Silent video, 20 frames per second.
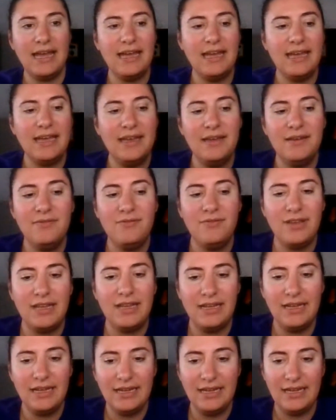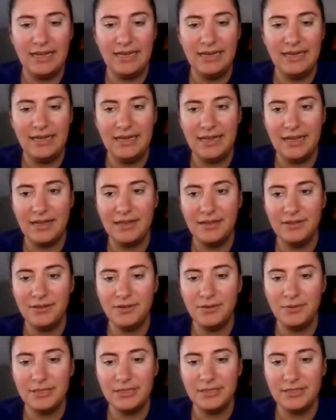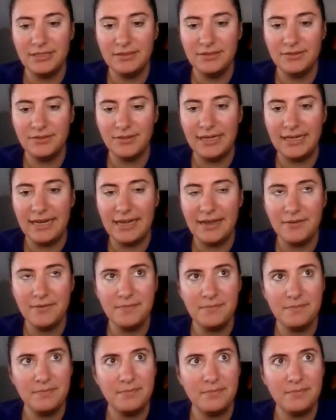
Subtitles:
have any other questions right now?